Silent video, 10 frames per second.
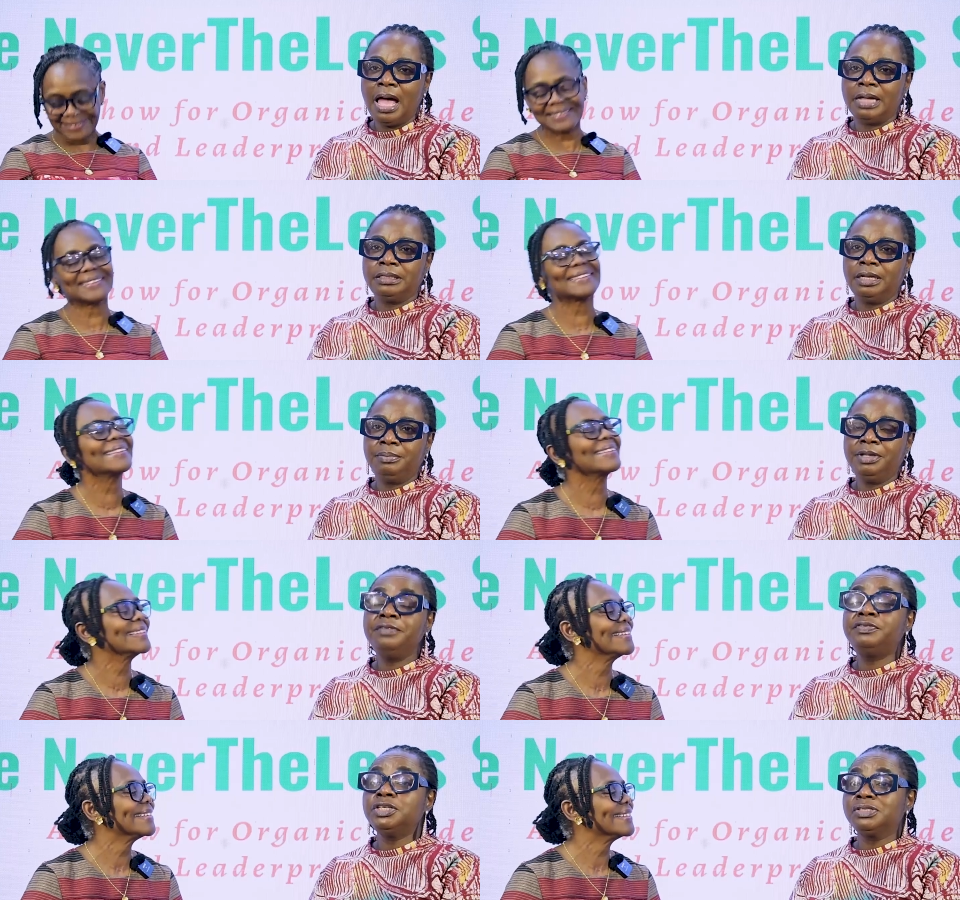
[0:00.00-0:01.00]
Speaker 1: And um,
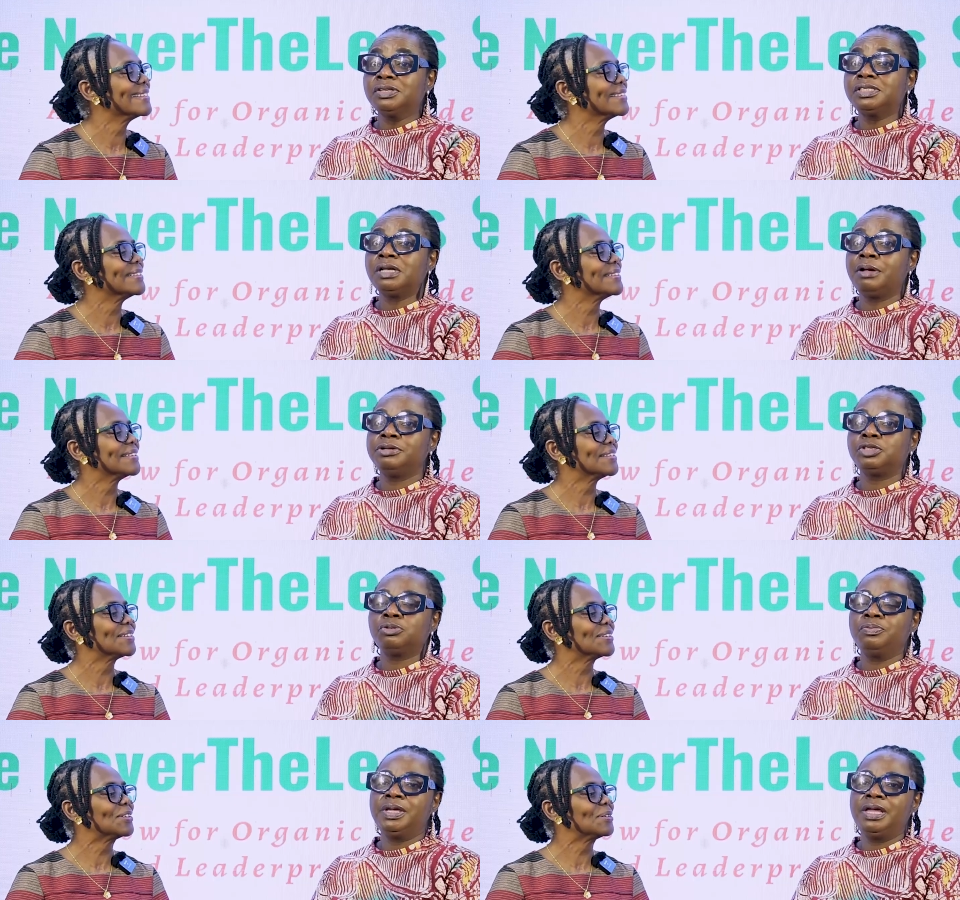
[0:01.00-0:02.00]
if Jesus stories
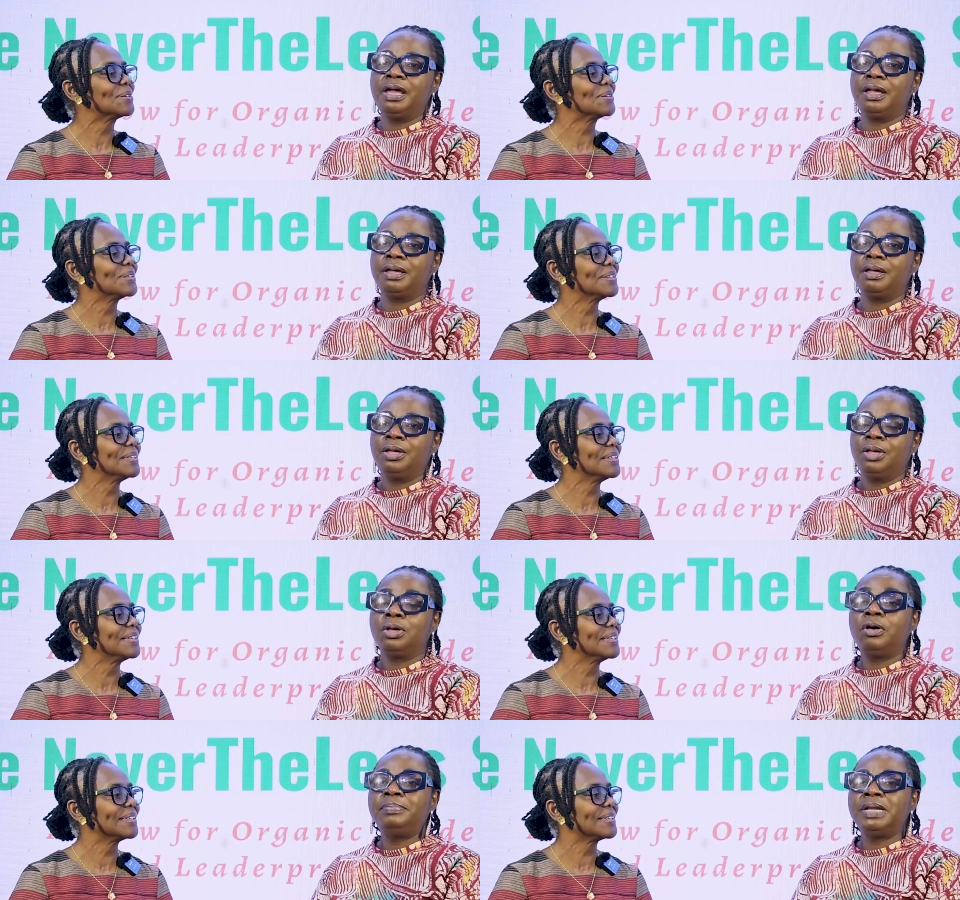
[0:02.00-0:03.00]
will be here.
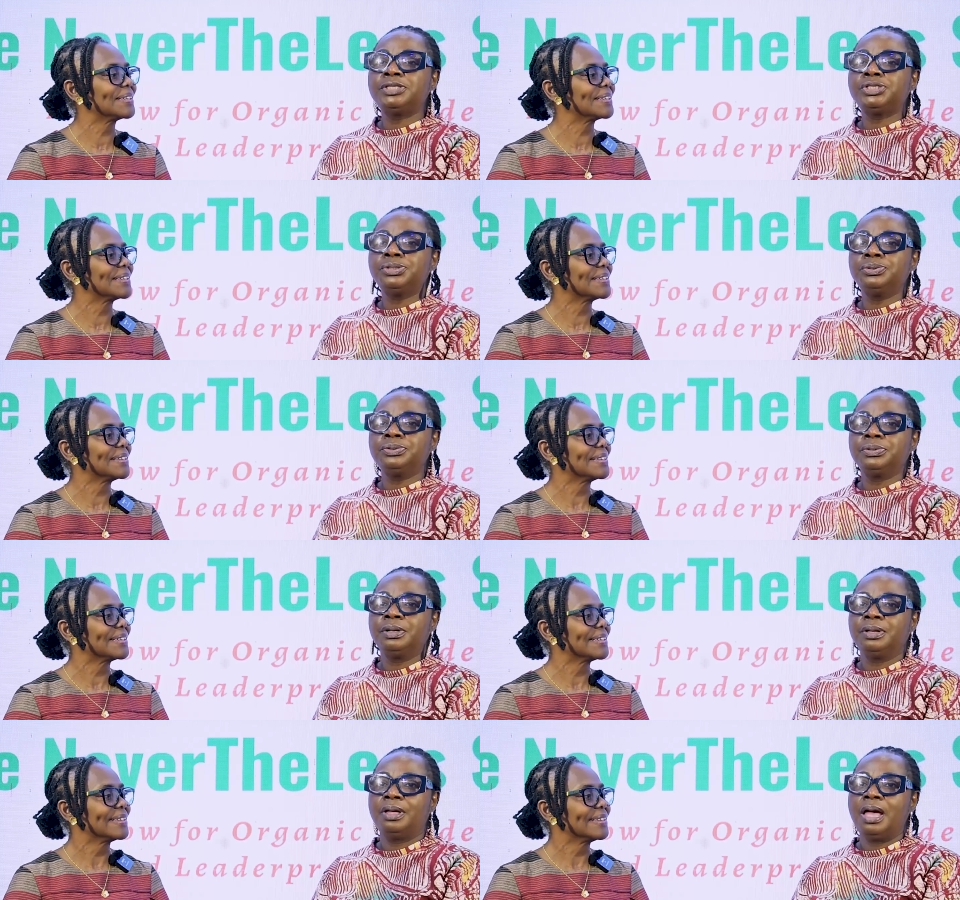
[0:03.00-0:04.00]
God bless you
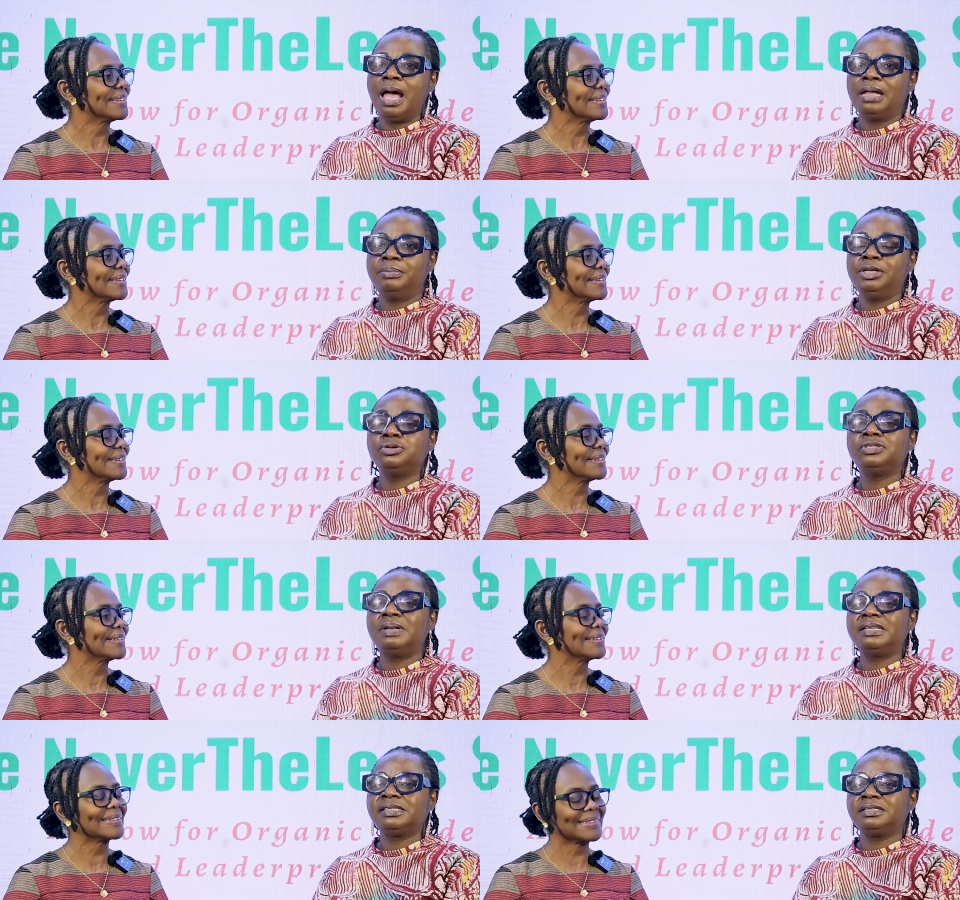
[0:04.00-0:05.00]
and may those
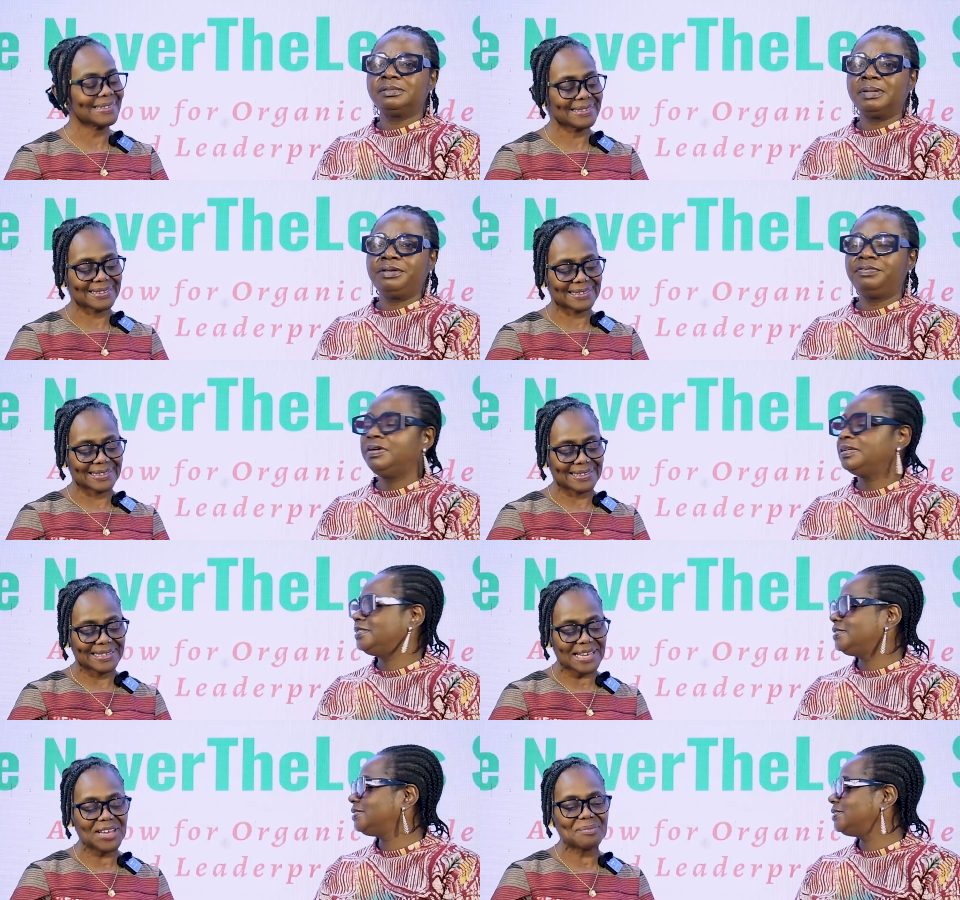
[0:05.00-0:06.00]
blessings
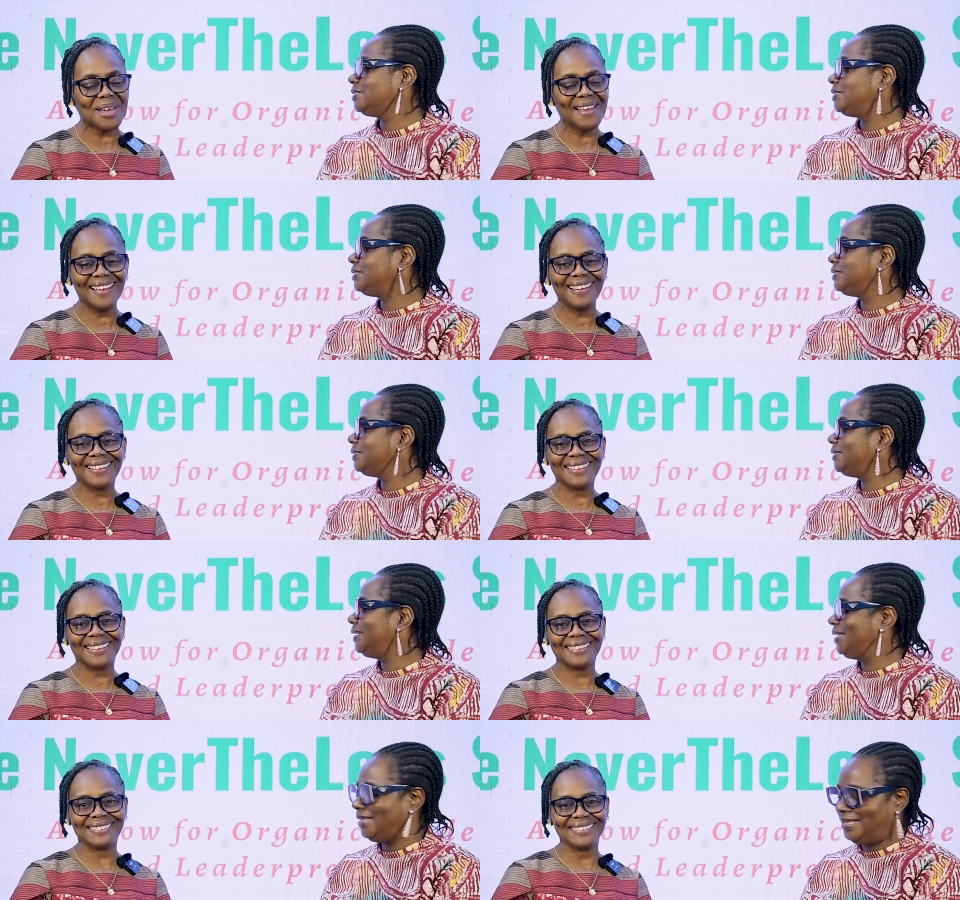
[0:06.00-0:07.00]
manifest.
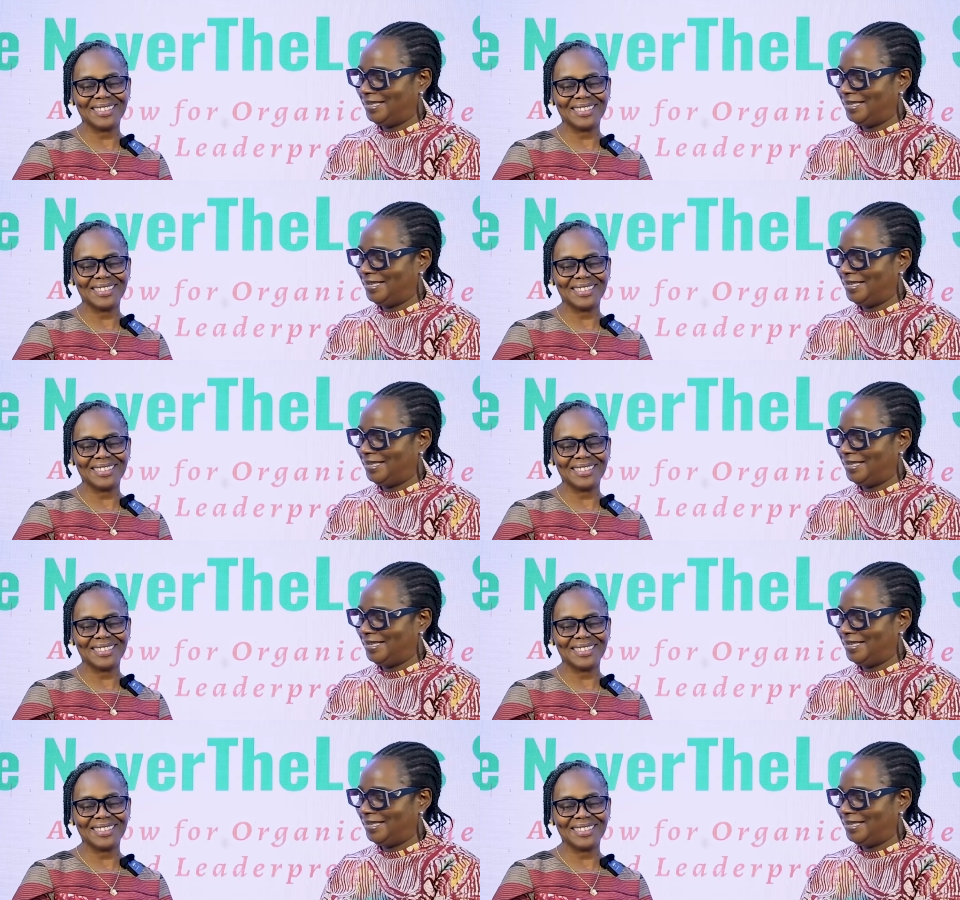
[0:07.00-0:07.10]
Amen.